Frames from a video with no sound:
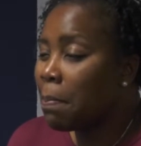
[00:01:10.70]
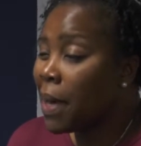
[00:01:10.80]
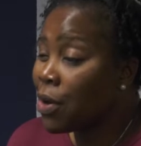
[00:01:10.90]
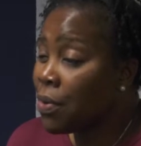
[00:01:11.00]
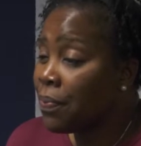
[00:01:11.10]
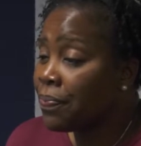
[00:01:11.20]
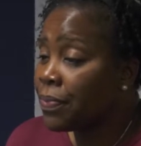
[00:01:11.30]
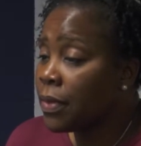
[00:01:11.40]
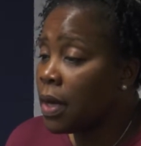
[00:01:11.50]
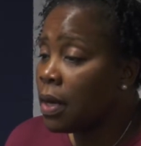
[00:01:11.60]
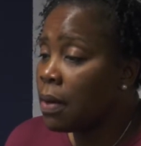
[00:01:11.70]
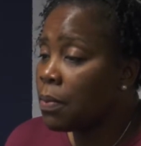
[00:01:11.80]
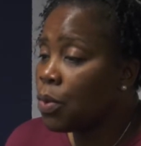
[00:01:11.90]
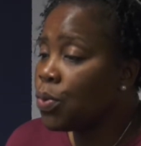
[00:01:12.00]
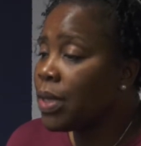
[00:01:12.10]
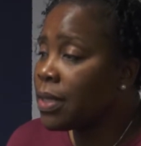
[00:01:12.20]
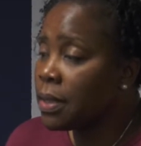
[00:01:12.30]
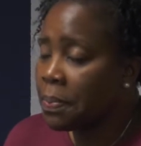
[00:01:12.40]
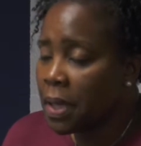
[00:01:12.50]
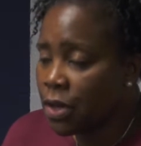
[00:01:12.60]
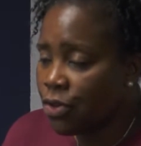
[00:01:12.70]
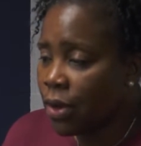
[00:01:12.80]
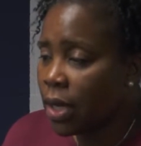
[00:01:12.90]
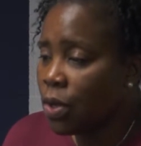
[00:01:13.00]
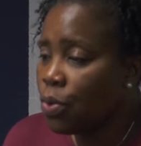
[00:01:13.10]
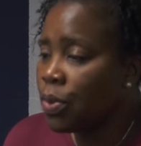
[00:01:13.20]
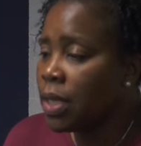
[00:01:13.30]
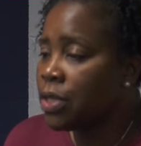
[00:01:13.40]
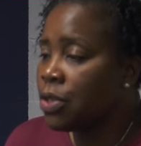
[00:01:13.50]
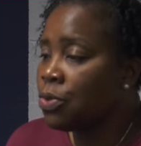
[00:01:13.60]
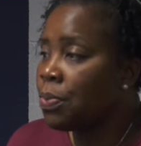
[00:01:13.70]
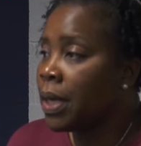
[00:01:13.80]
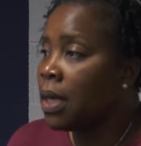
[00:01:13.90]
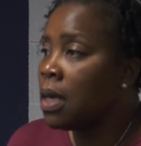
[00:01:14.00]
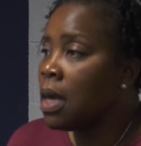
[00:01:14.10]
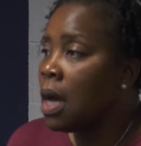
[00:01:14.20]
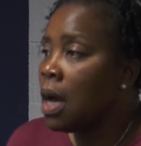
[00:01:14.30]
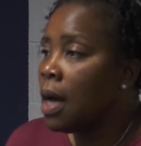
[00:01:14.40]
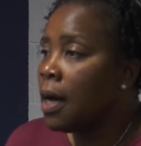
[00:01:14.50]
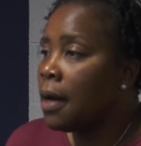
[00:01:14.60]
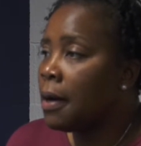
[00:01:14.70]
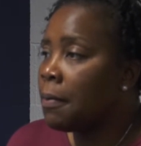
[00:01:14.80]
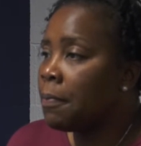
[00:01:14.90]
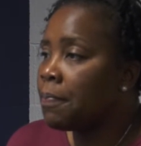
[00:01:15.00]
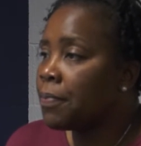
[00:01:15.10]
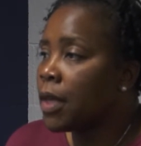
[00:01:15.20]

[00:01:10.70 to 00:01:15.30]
better um, who needs to penetrate, who needs to be um,